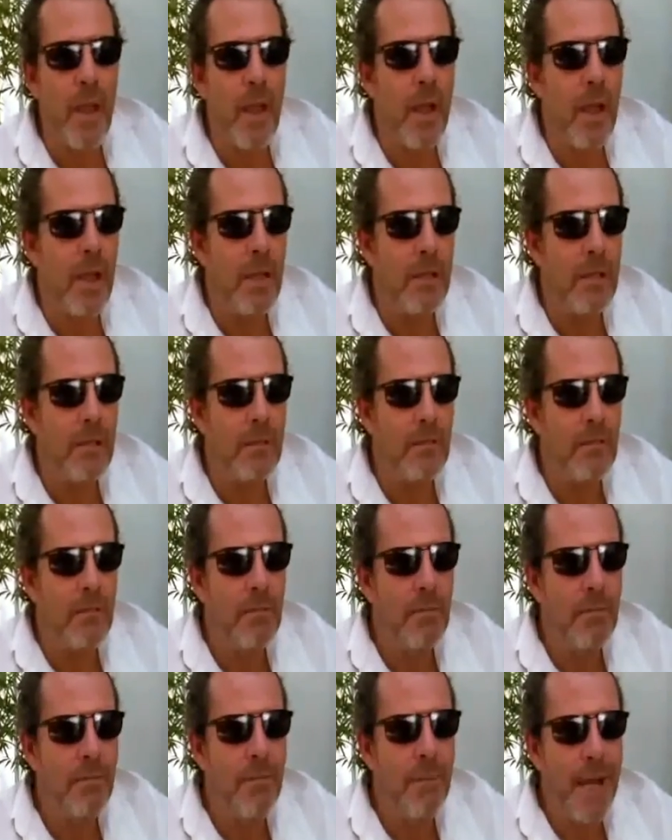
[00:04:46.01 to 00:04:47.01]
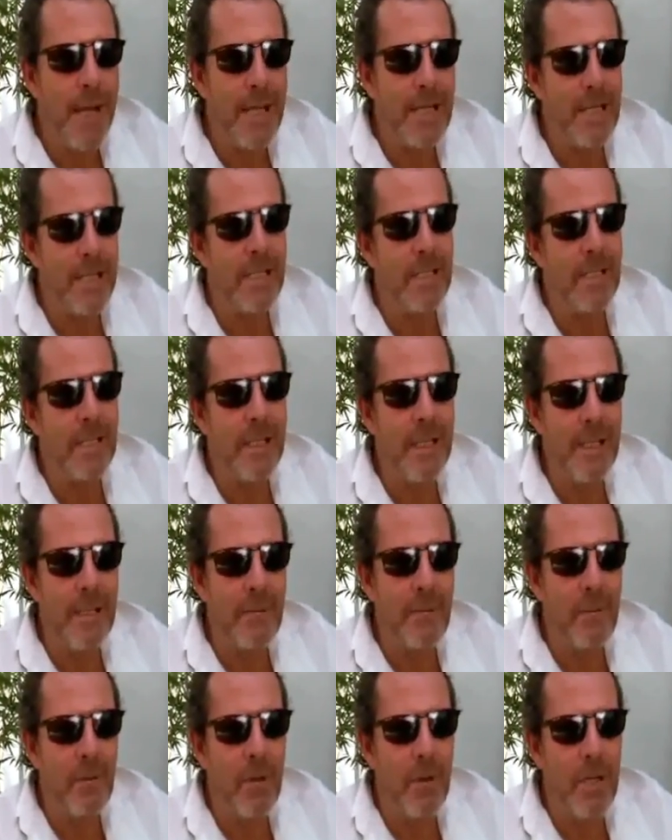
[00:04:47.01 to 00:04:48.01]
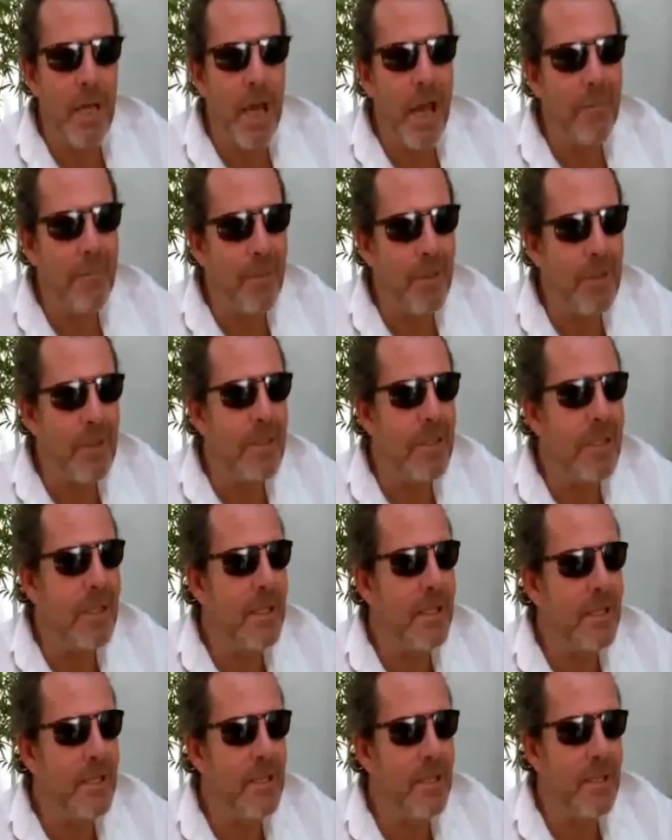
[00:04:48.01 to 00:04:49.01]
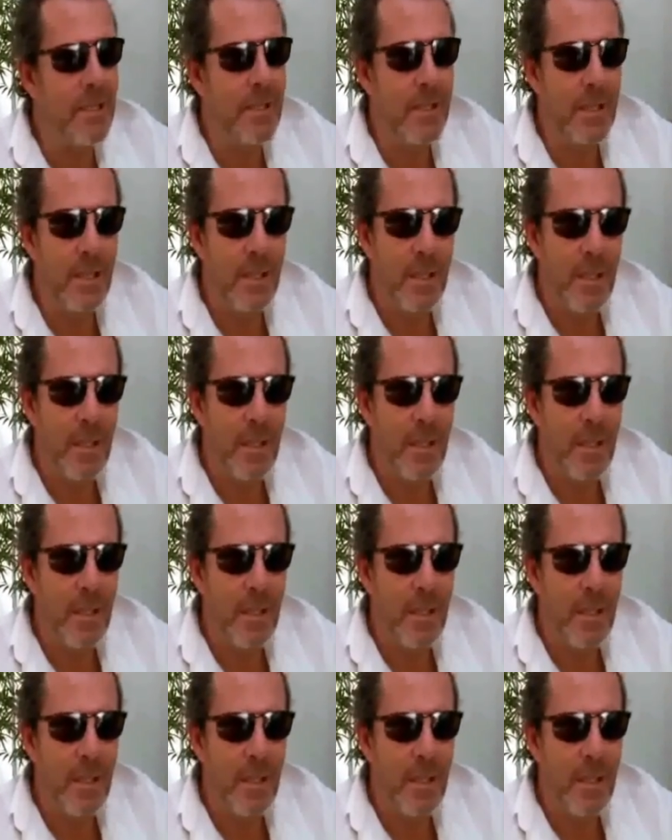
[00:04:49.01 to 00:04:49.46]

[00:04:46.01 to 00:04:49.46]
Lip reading: and basically what happens is